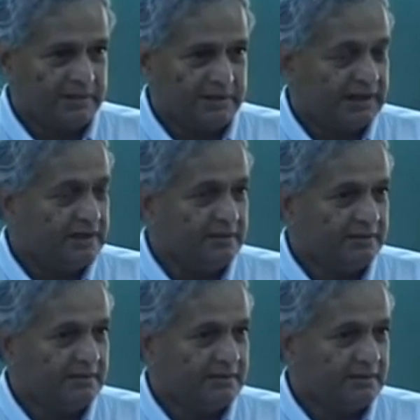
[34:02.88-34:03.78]
but
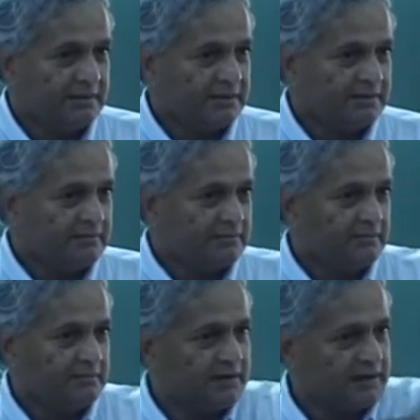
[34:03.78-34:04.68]
then
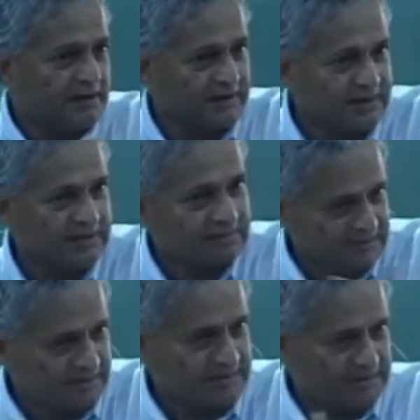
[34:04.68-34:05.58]
when the attack
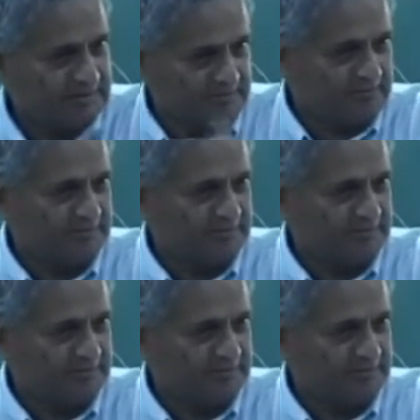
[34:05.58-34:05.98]
version